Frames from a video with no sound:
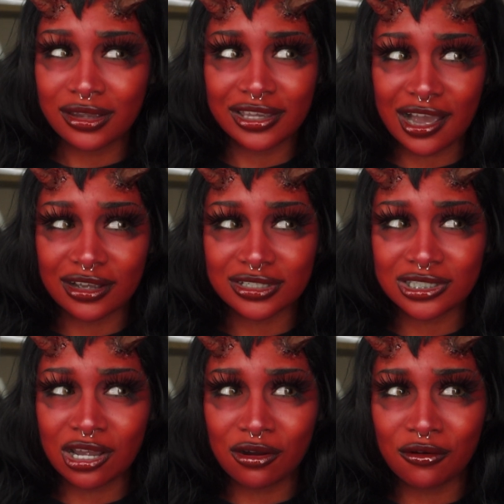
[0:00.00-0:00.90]
Yeah,
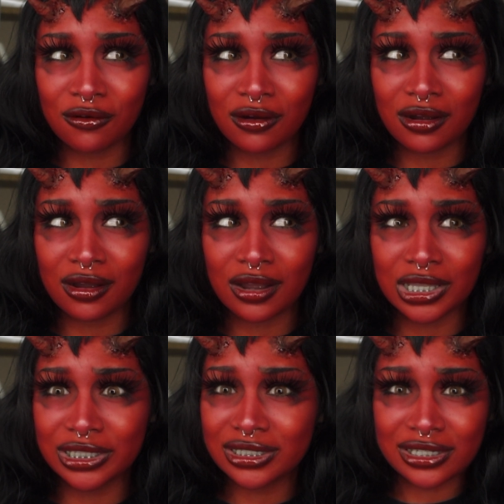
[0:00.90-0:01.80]
so
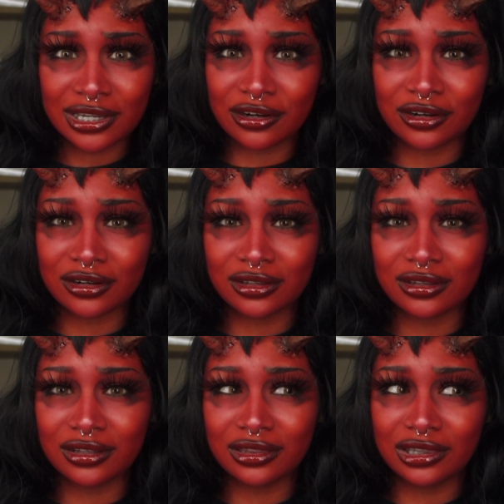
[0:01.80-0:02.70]
this year,
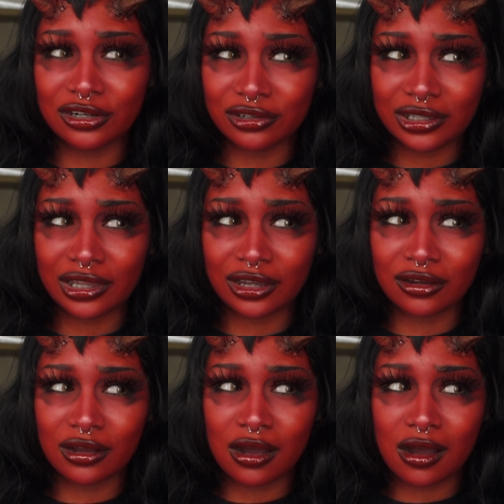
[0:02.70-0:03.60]
literally like
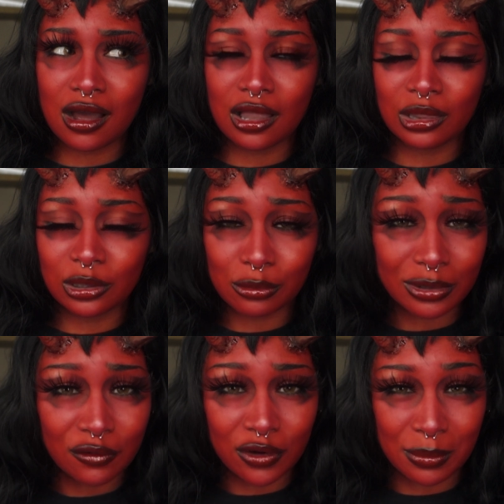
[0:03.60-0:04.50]
a little bit
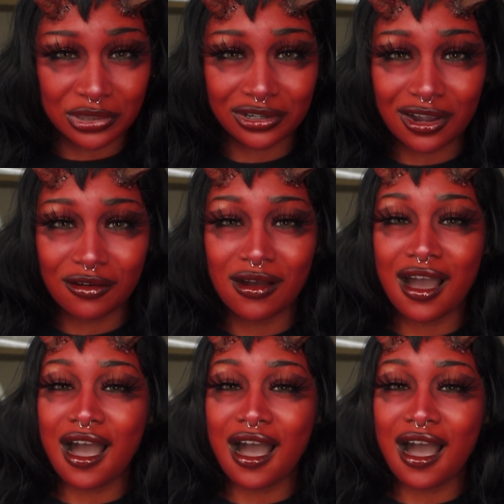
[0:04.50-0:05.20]
over a month ago,